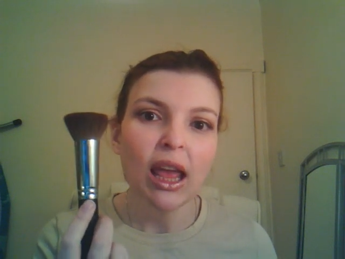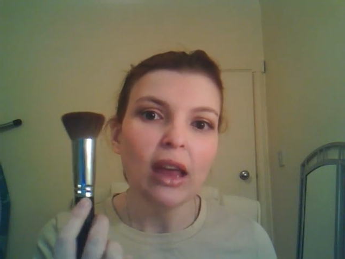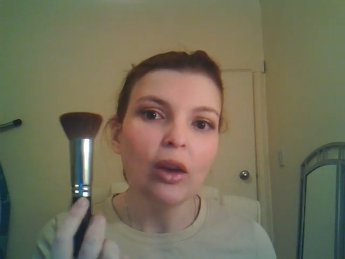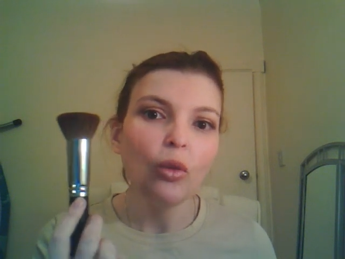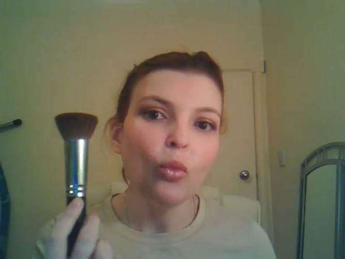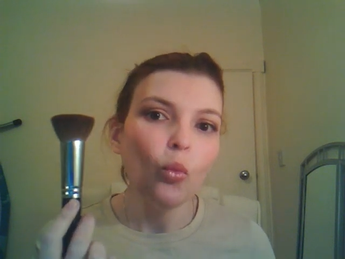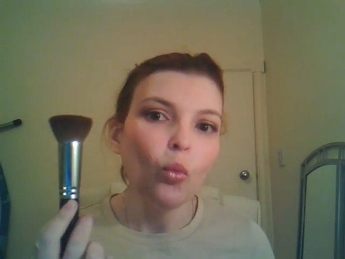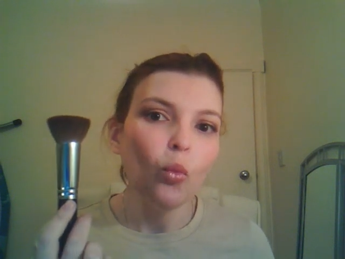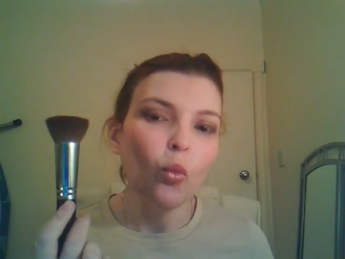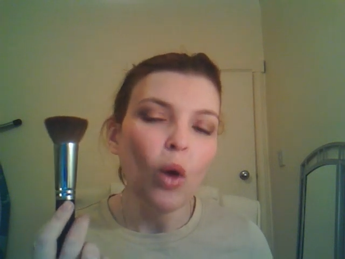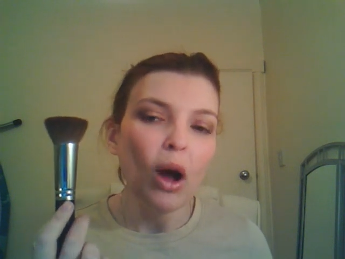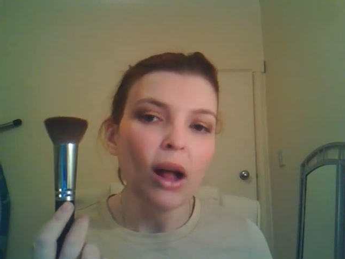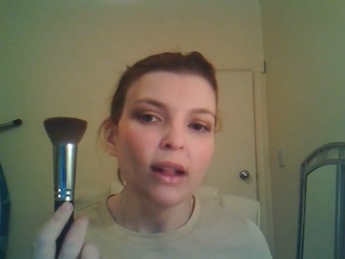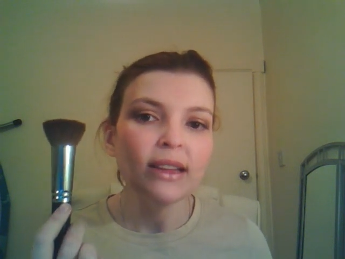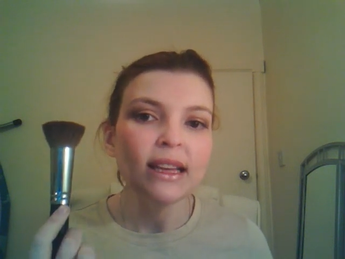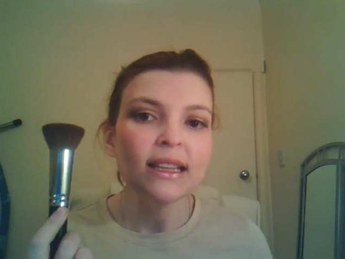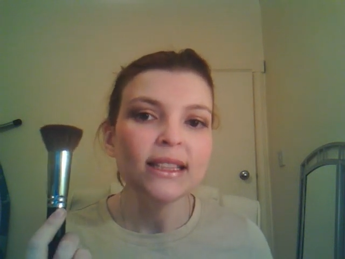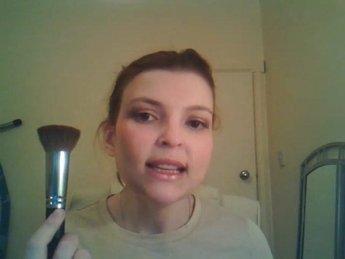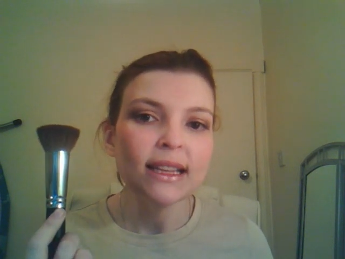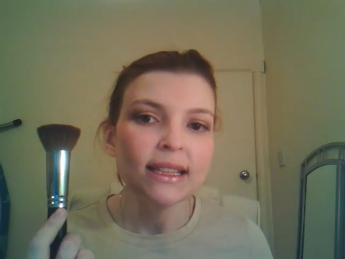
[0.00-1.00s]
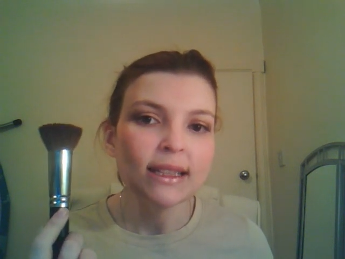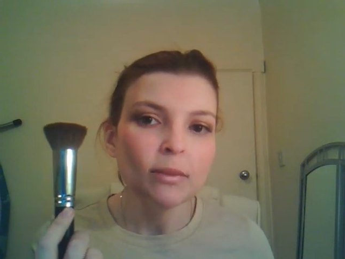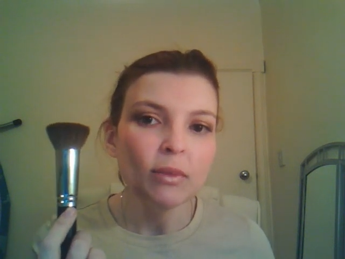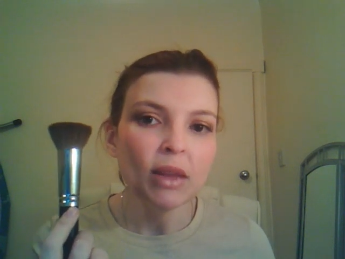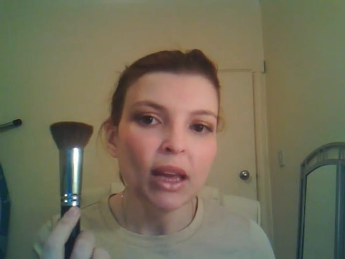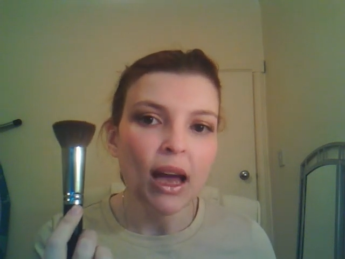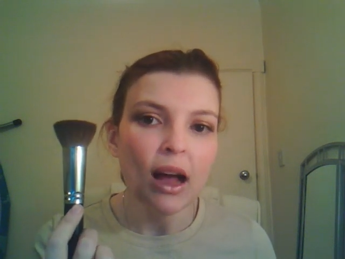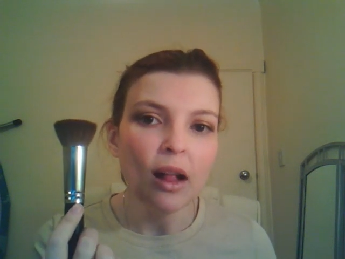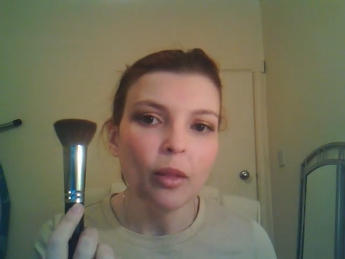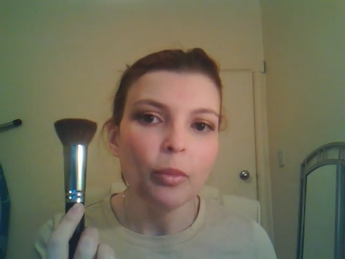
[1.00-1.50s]
and while that's not
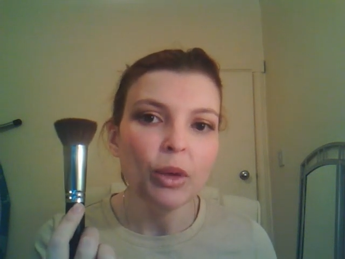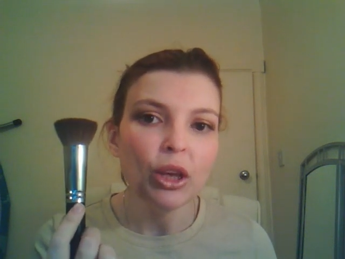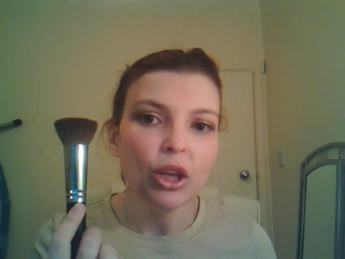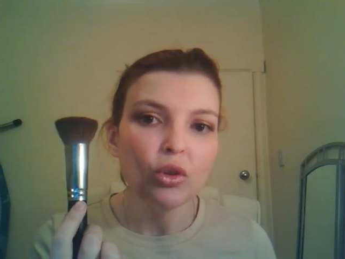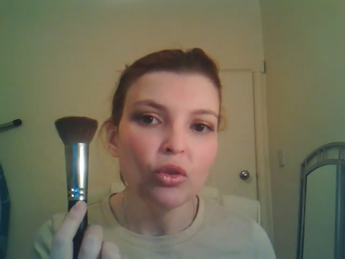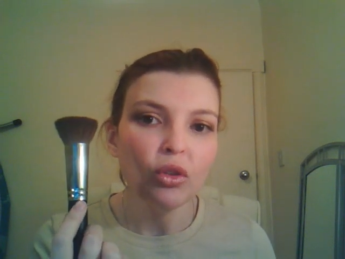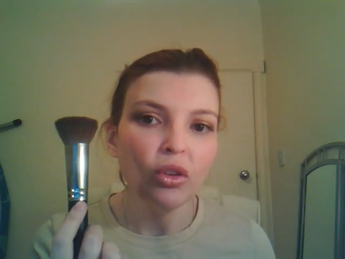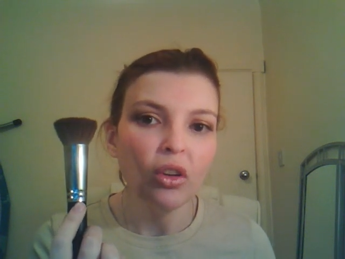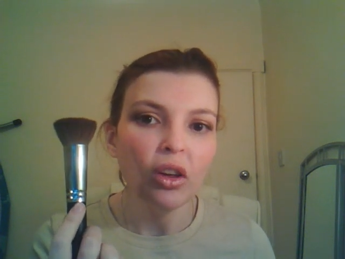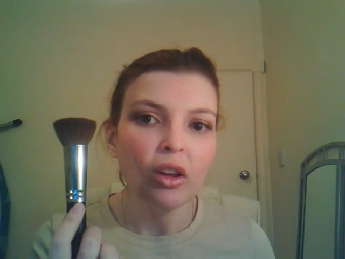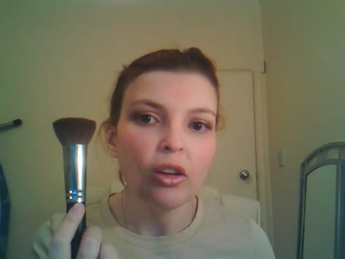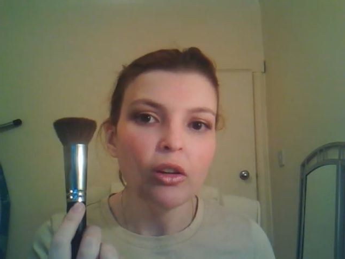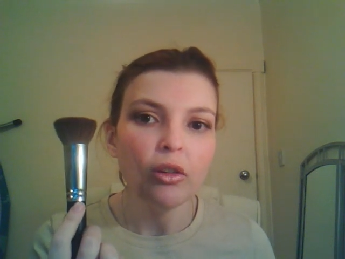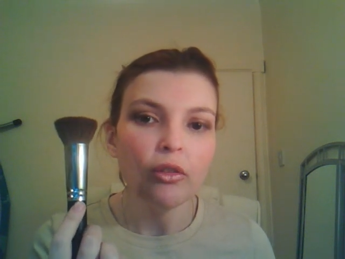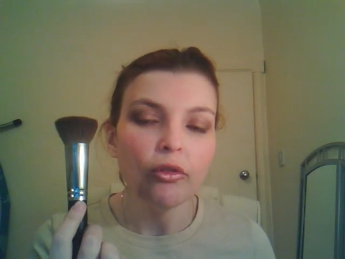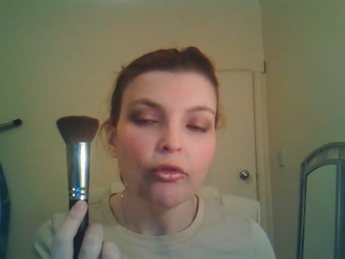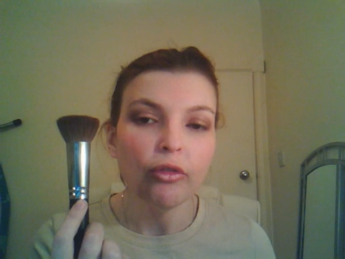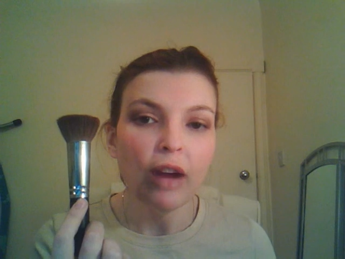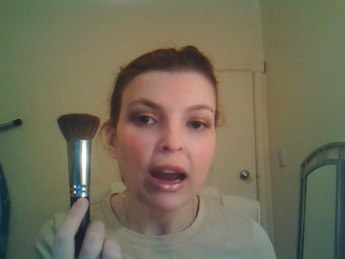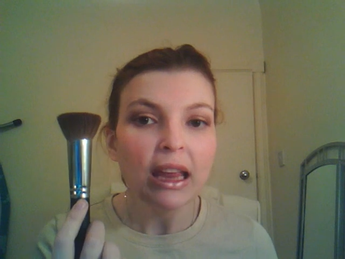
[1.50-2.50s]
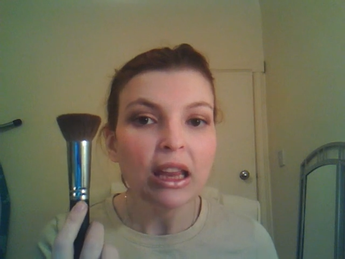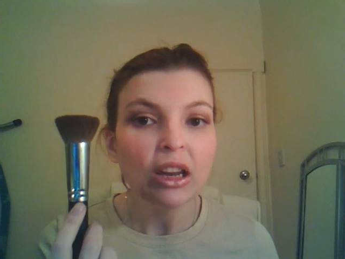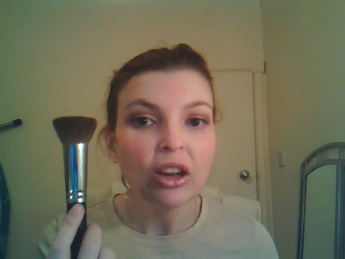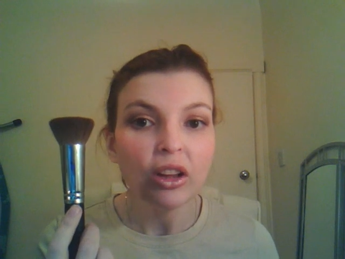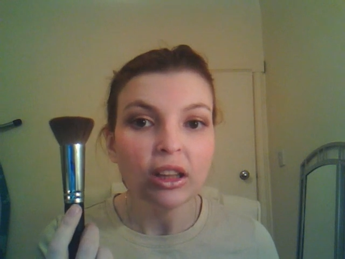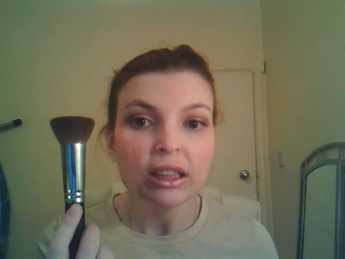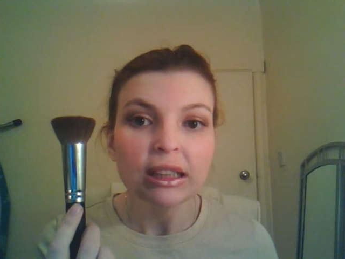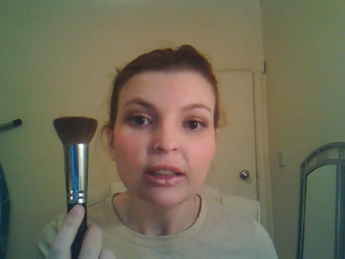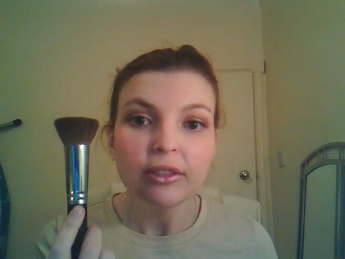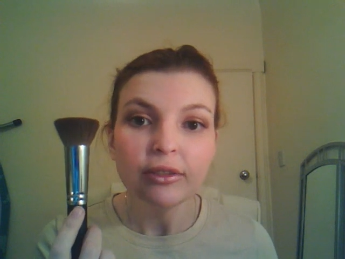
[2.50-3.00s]
something I'll be using
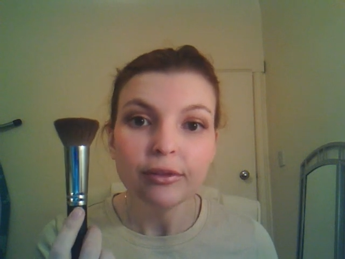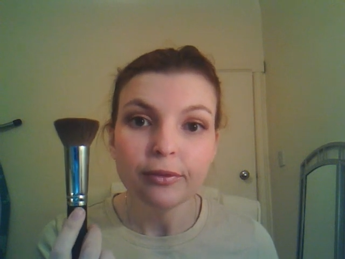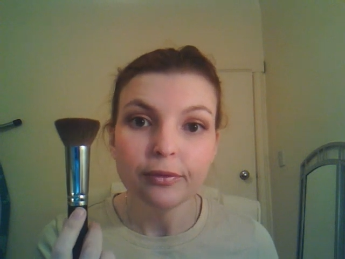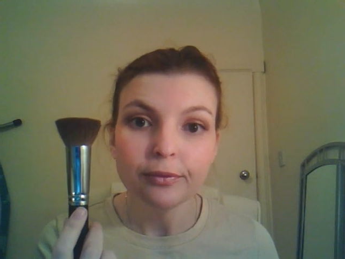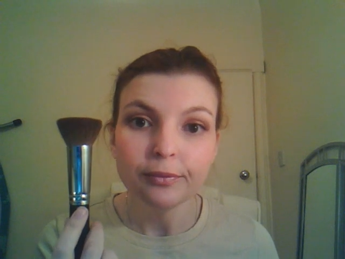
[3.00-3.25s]
regularly,